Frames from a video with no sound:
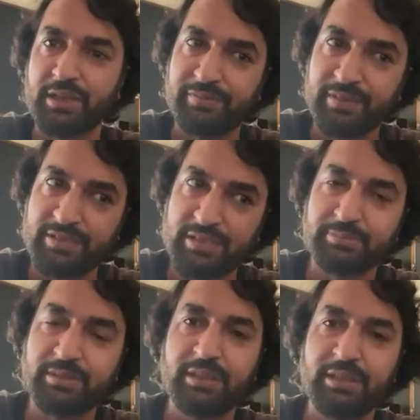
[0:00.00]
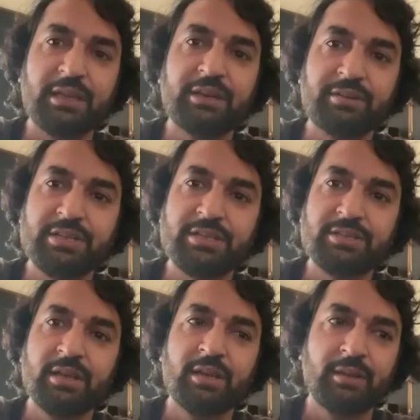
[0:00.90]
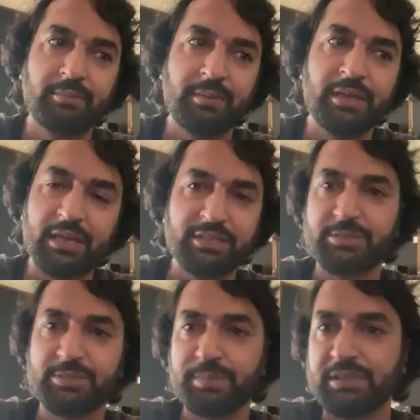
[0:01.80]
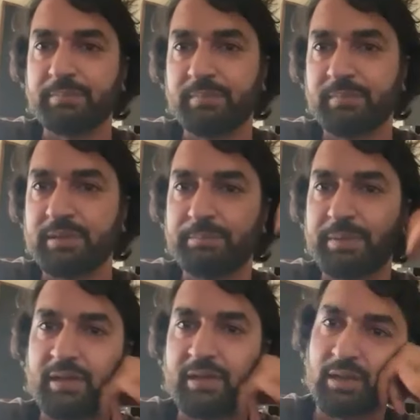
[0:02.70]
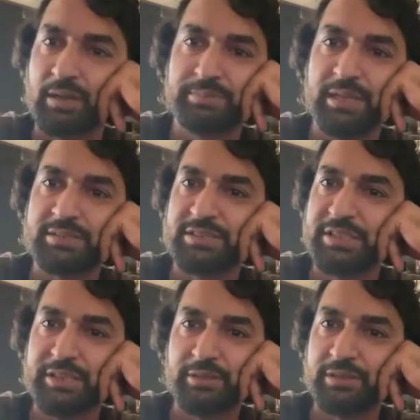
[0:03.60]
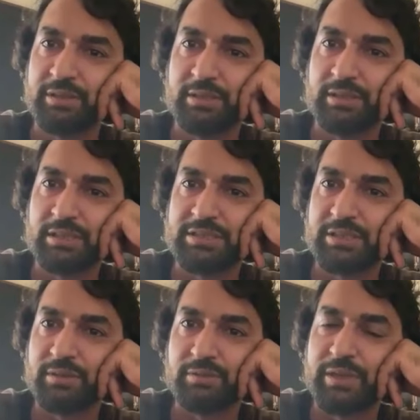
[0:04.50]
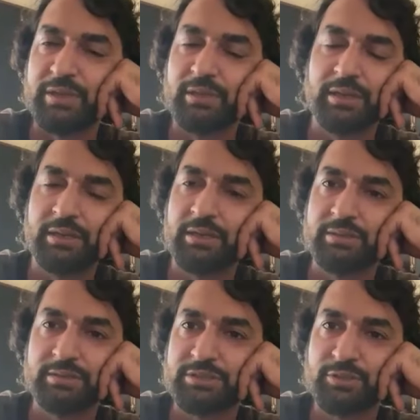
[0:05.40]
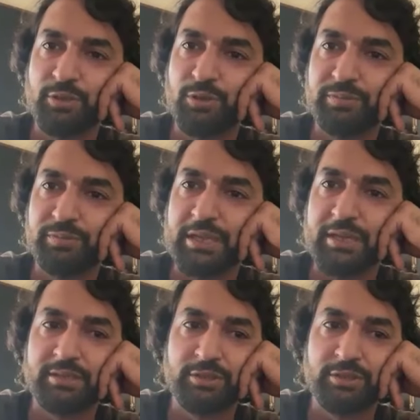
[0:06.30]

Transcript: if it's something interests me, I'll just pick up that CD or cassette or vinyl and just go home with that.